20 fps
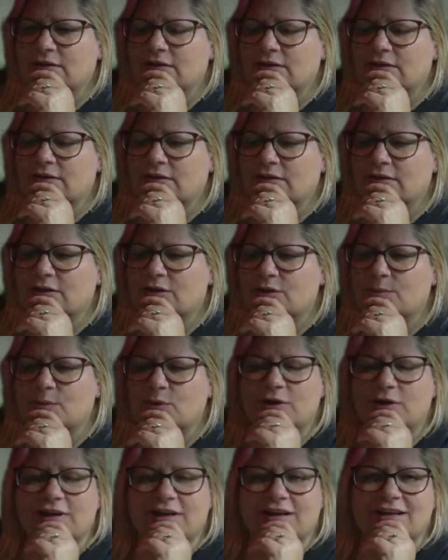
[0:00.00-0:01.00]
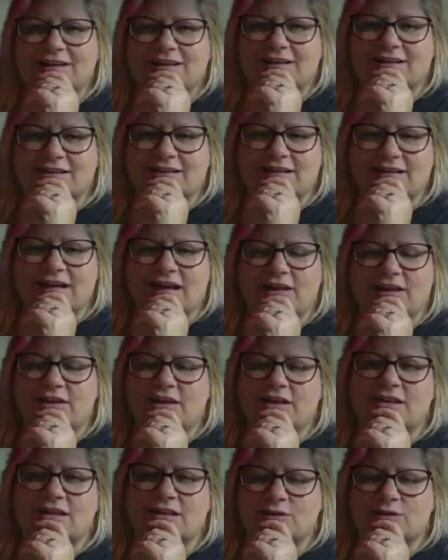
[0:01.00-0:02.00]
Good morning. Yeah, I think
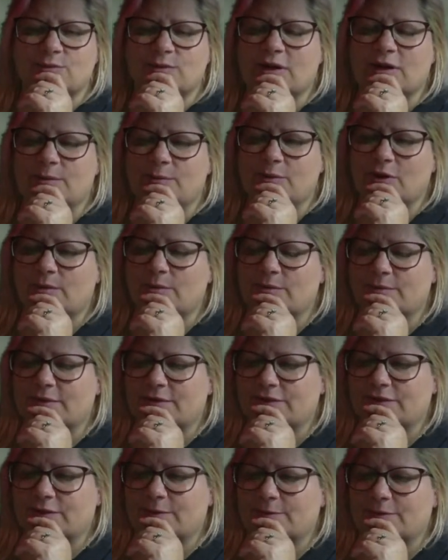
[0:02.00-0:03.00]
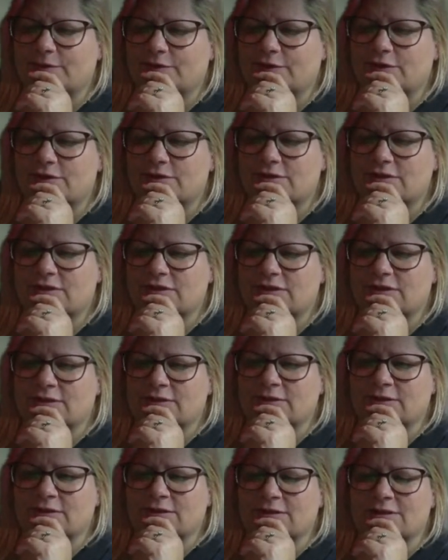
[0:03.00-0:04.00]
that's what I probably flipped first.
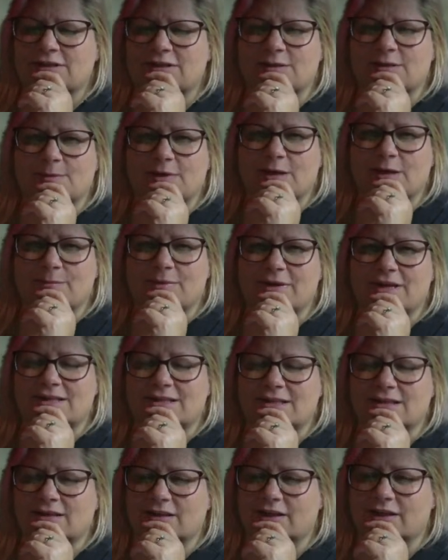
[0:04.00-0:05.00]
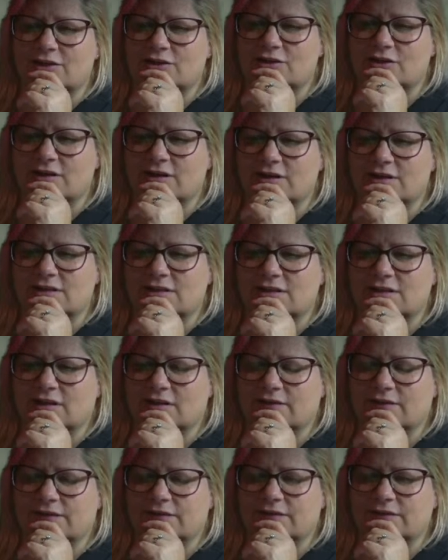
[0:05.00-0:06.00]
Some like basic electronic stuff,
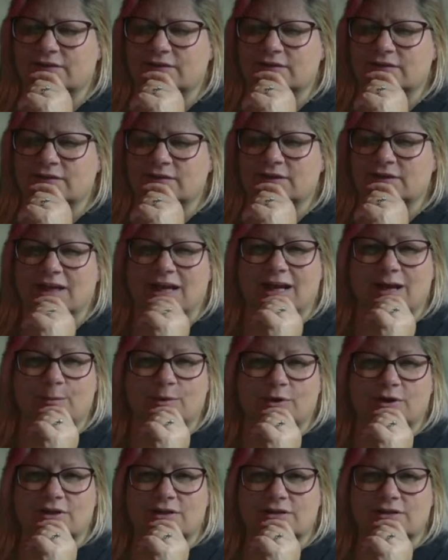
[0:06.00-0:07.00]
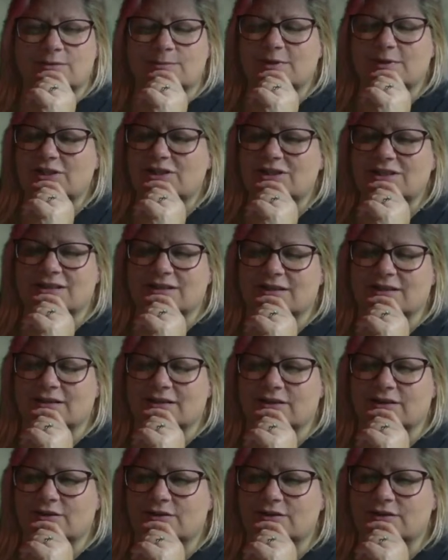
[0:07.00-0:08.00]
cameras, but just like
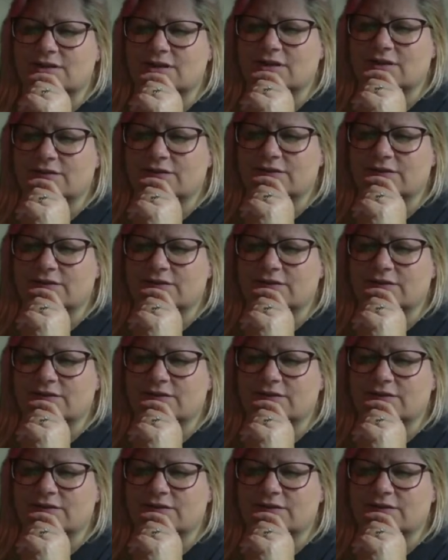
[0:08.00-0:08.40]
little stuff.